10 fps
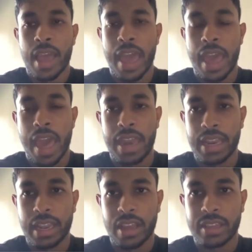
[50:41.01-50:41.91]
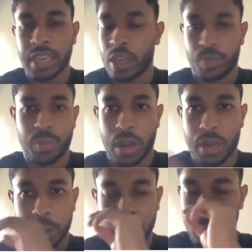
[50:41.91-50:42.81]
And say you put
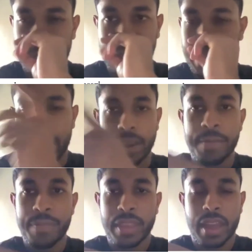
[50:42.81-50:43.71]
out 2 tweets a day,